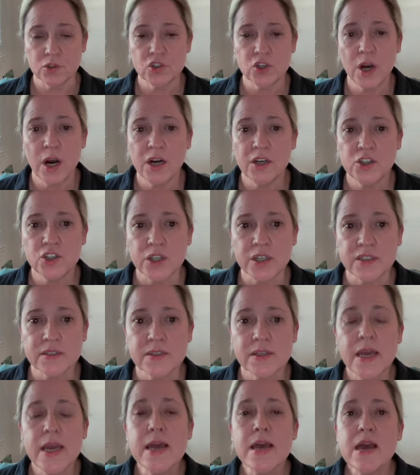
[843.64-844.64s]

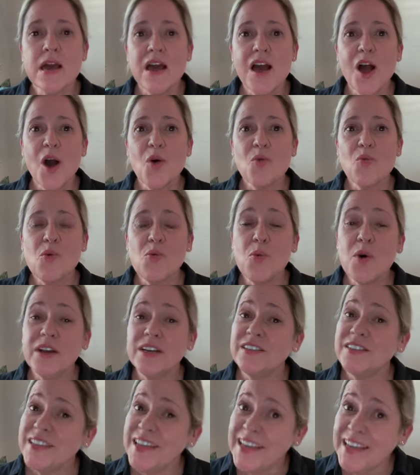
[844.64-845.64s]
charges. Well, what
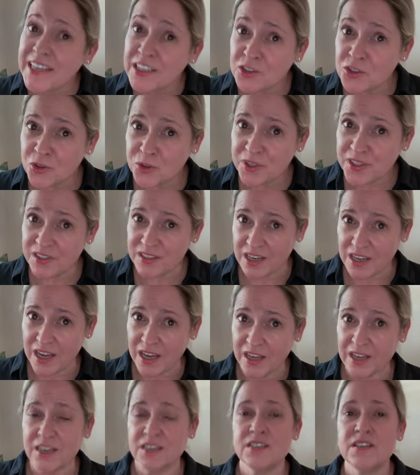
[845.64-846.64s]
is
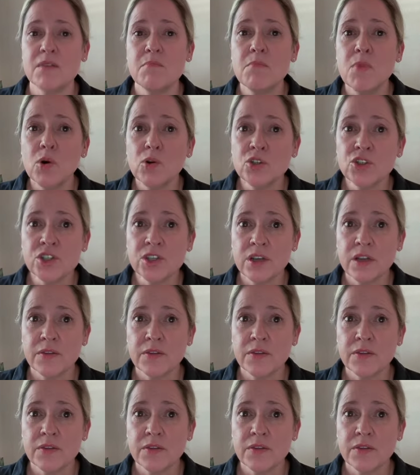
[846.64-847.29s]
interesting is the motion,